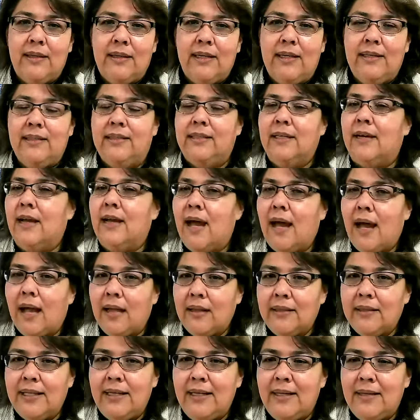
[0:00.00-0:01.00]
He's a
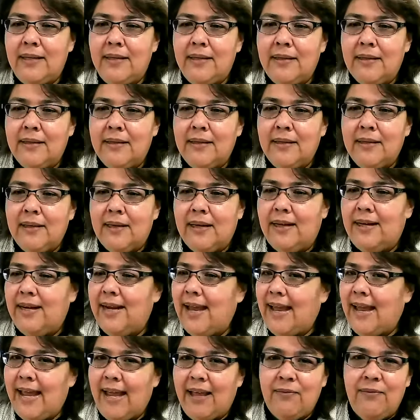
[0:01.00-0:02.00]
colleague, an
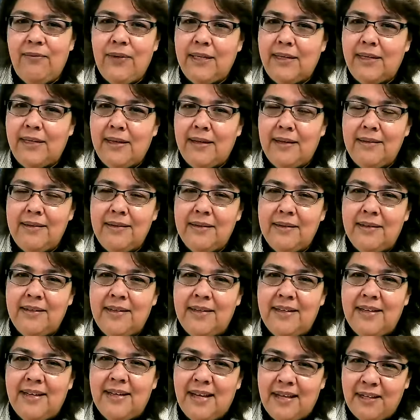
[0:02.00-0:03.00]
advocate,
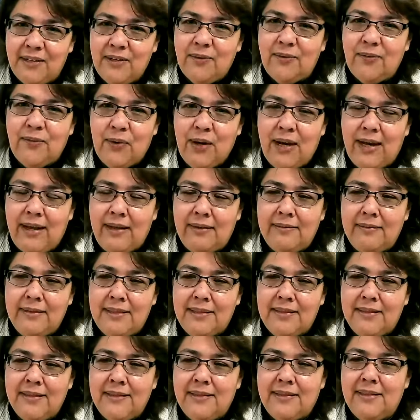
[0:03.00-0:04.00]
and a friend.
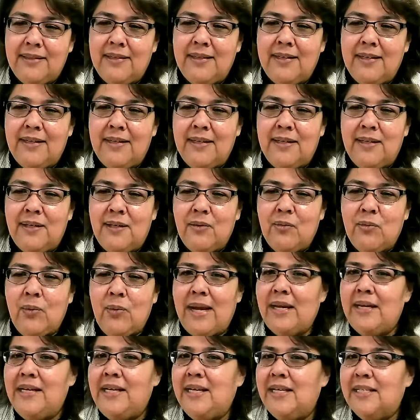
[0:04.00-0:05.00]

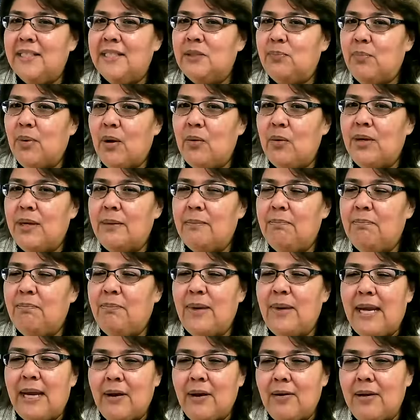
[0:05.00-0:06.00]
Randy has broken
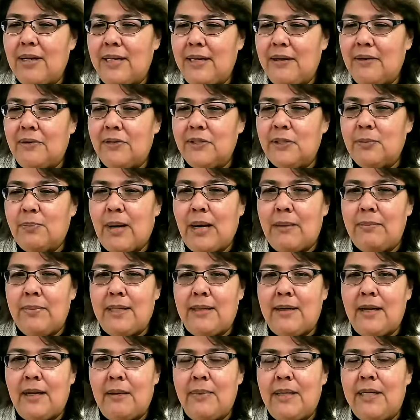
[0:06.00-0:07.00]
barriers by
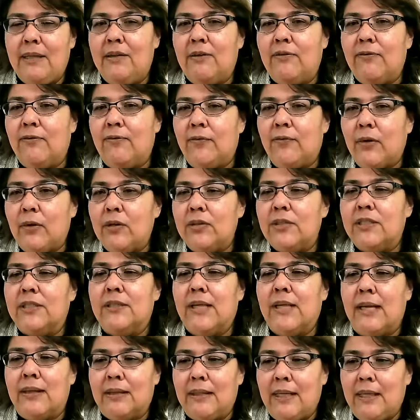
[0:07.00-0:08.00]
becoming the
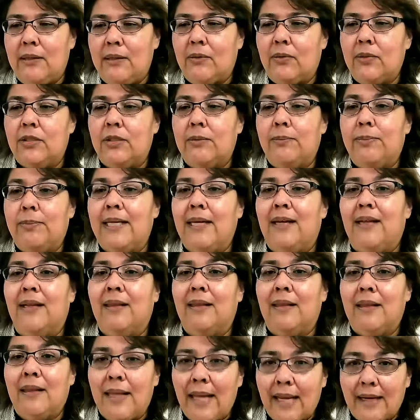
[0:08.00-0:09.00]
first Latino to be
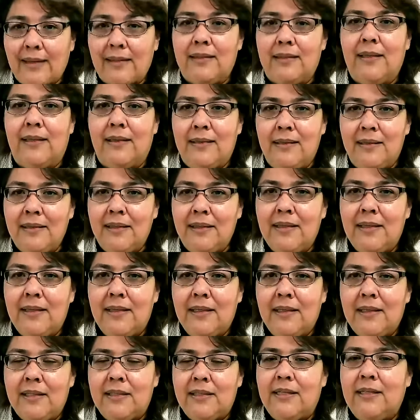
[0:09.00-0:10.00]
elected
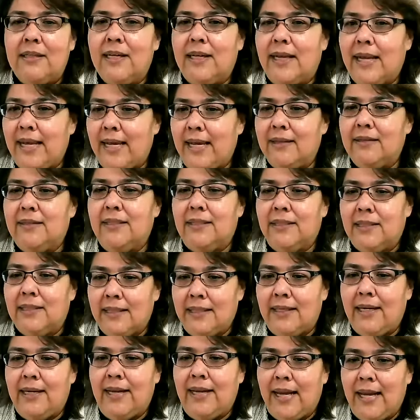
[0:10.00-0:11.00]
to the Kansas
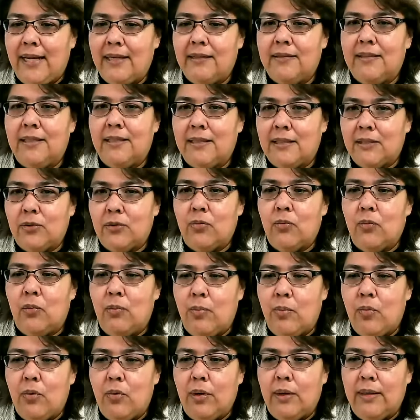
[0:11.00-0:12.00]
City, Kansas School
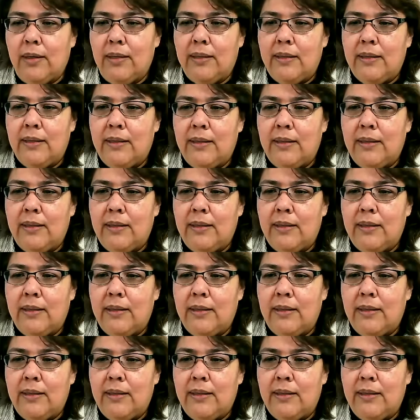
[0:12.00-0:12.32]
Board.